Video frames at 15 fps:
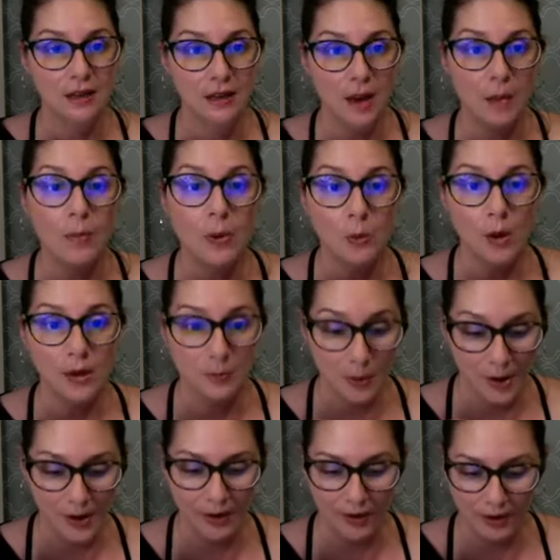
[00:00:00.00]
number 1
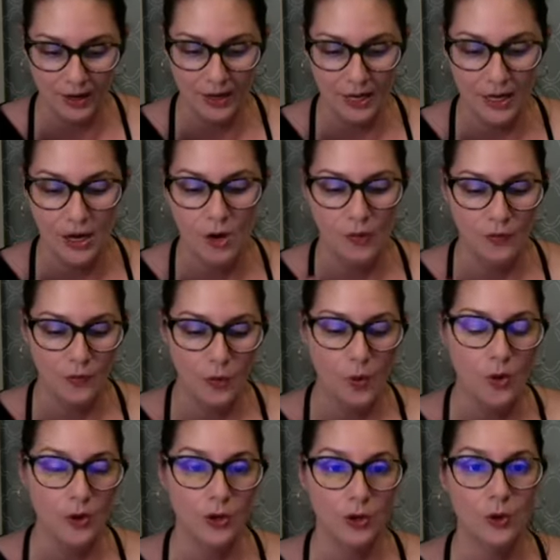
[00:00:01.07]
priority
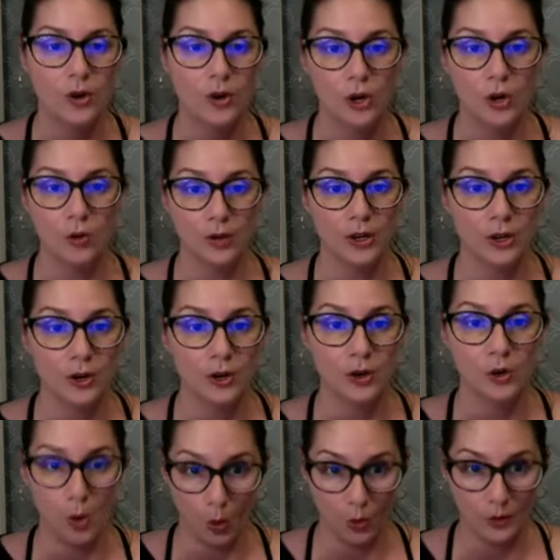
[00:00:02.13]
for your career
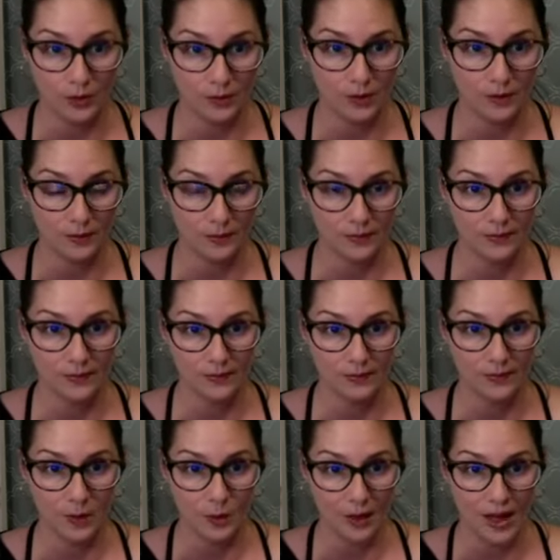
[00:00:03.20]
goals?
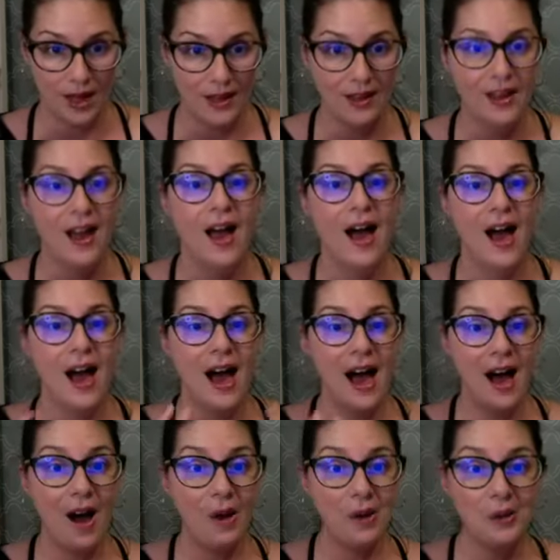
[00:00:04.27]
Okay.
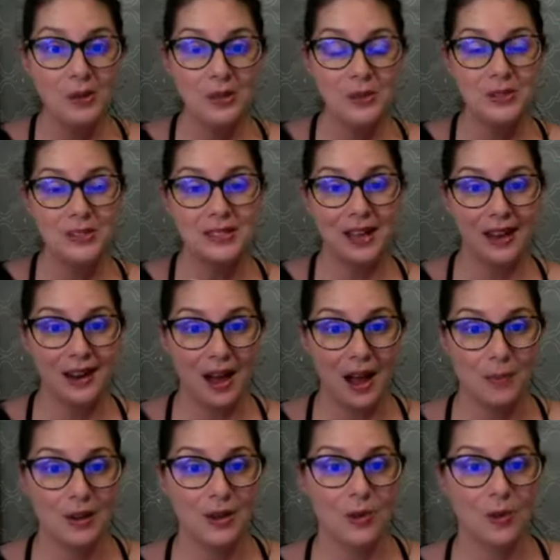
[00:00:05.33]
How you set
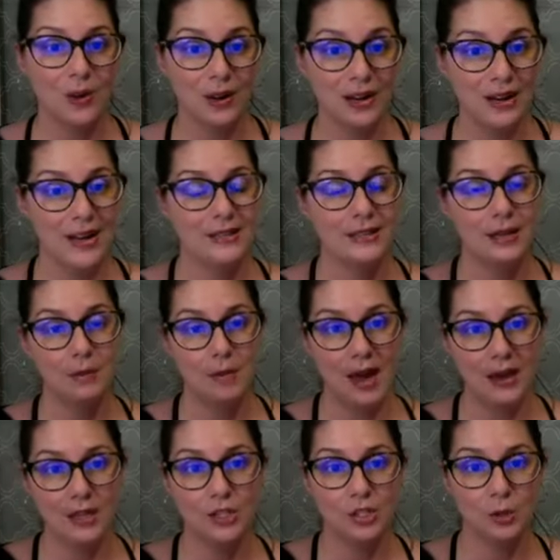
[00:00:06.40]
up and organize and
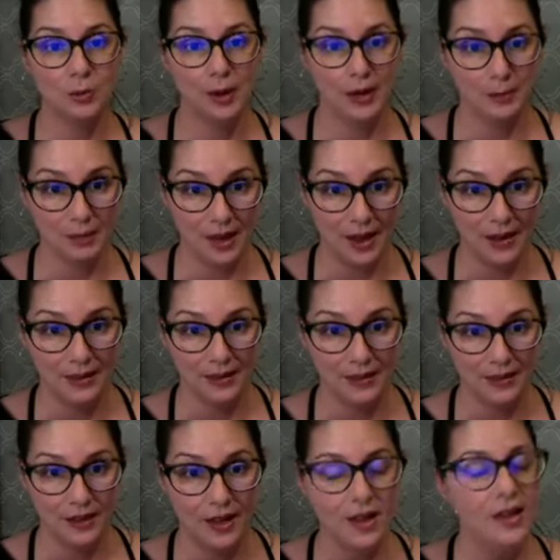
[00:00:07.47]
manage your pipeline
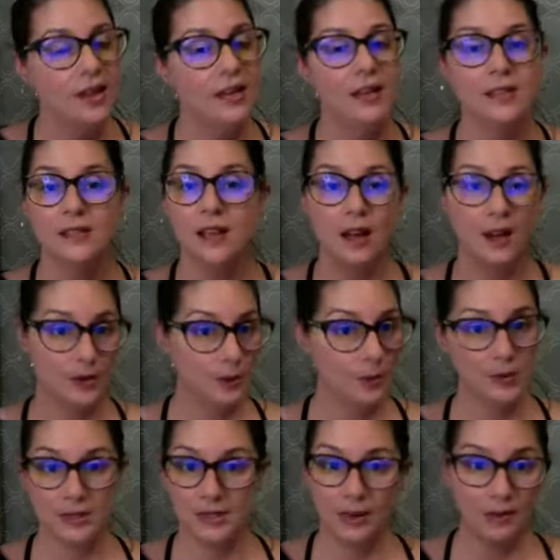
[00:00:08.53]
is
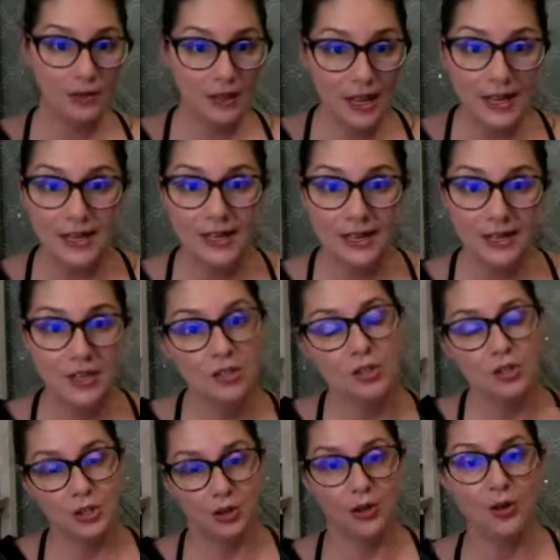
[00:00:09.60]
100% related
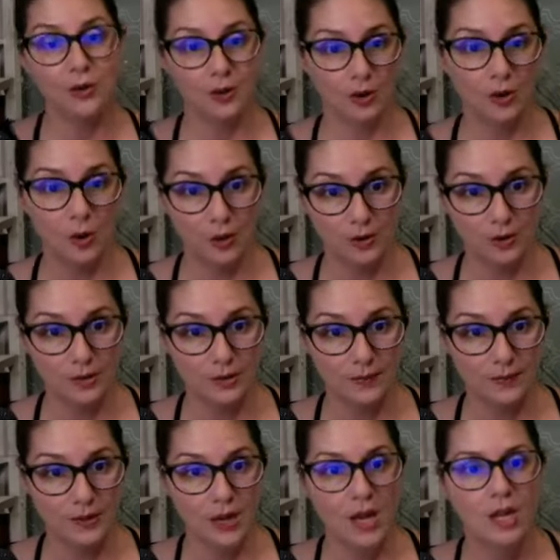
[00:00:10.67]
to your career goals.
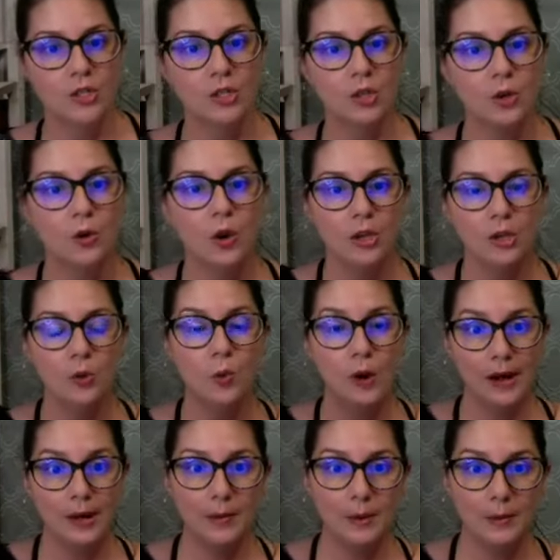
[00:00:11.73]
So you
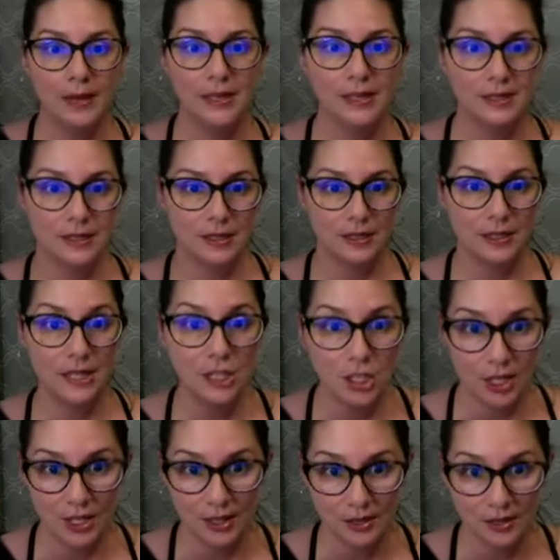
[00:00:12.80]
want to be making
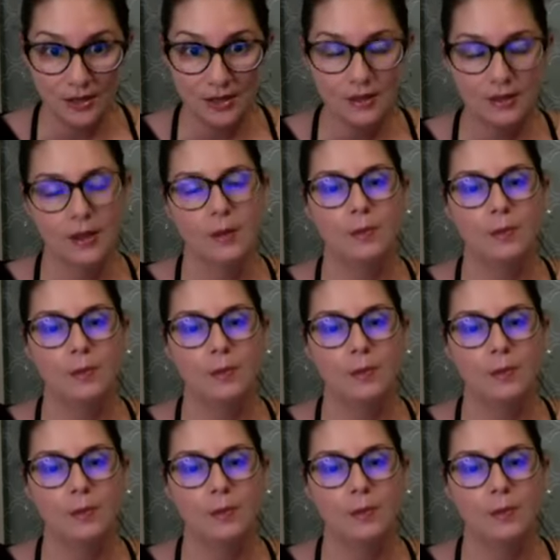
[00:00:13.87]
decisions